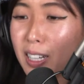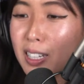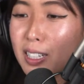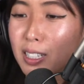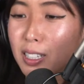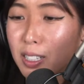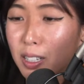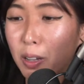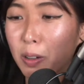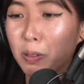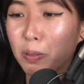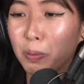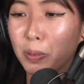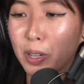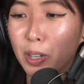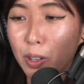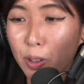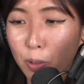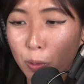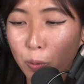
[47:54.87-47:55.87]
So
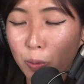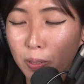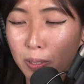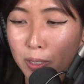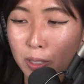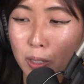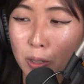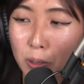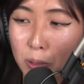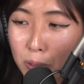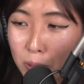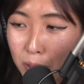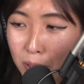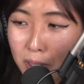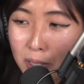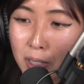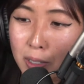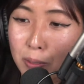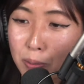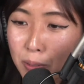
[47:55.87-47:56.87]
when you so
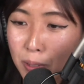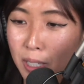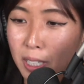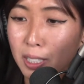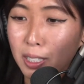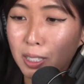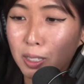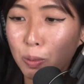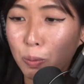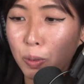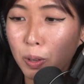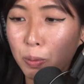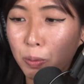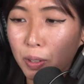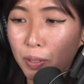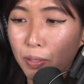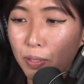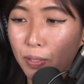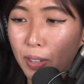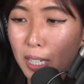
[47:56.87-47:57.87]
it reads When
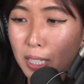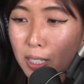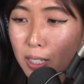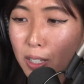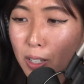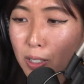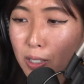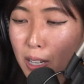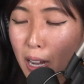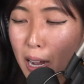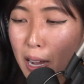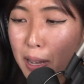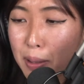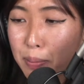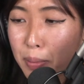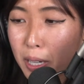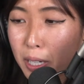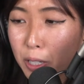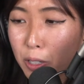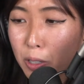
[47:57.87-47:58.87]
we've invested our time,
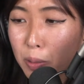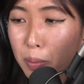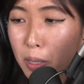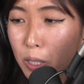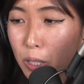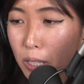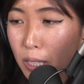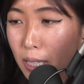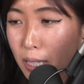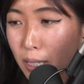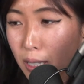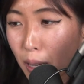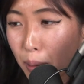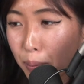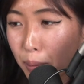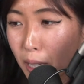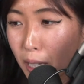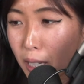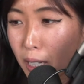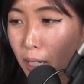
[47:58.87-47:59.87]
money, or emotion in
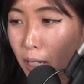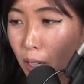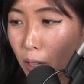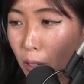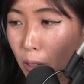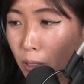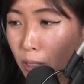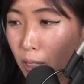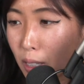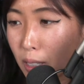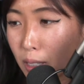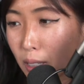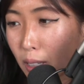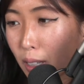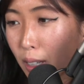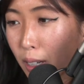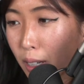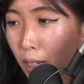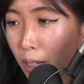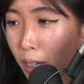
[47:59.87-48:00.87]
something, it hurts us to
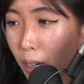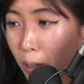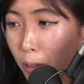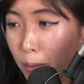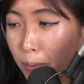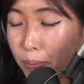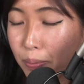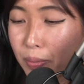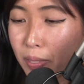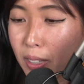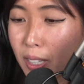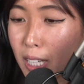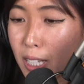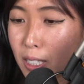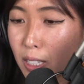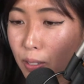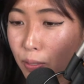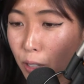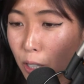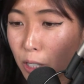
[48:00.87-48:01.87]
let it go.
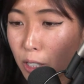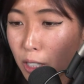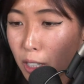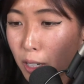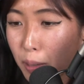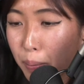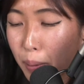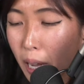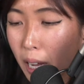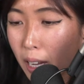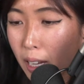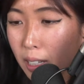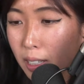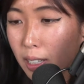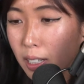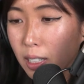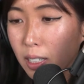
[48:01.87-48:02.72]
This aversion to pain can